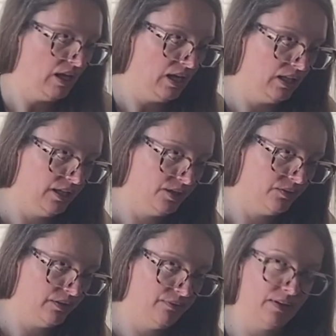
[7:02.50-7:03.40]
I like
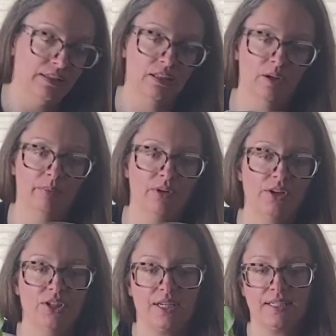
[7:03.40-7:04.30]
doing fun little
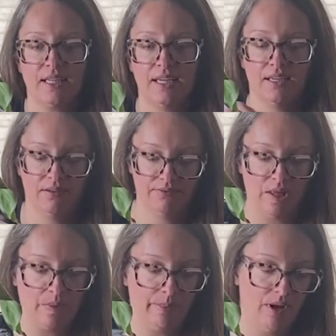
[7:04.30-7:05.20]
projects like
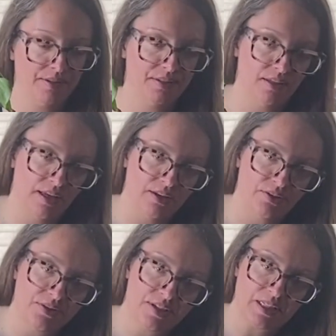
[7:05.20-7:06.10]
flower pots and
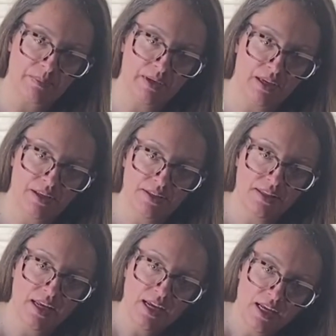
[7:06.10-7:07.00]
candlesticks because
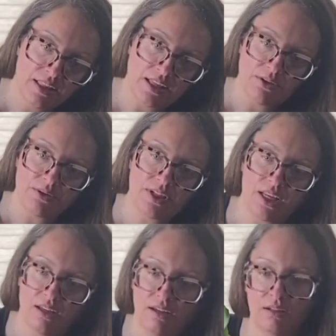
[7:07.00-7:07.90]
they don't
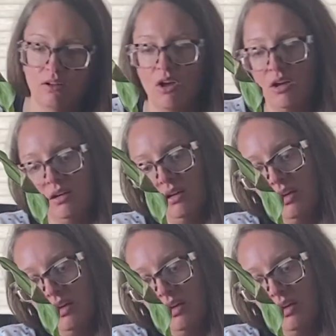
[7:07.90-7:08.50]
take long,